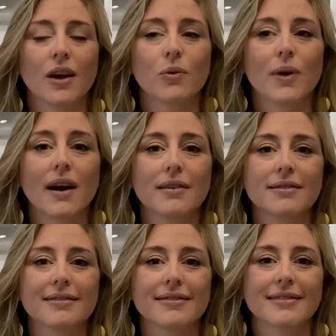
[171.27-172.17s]

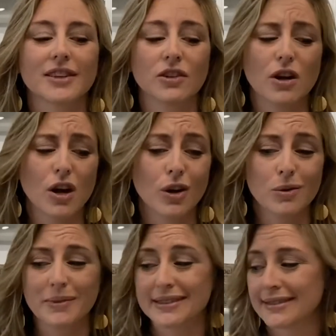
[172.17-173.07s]
Well, your
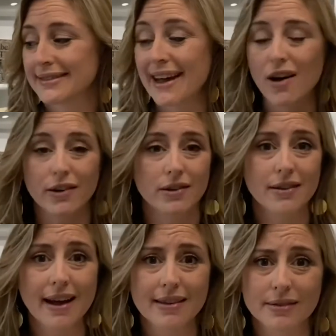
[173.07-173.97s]
home is now your
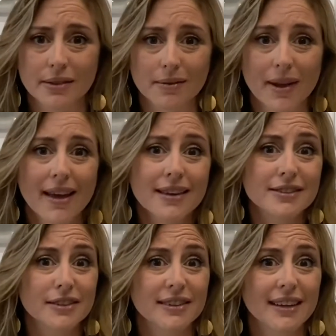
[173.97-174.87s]
classroom,
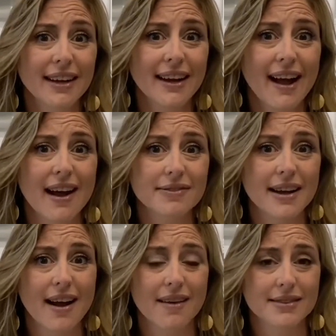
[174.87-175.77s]
so you're gonna have to
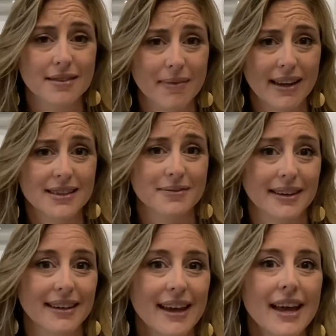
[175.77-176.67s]
have some management.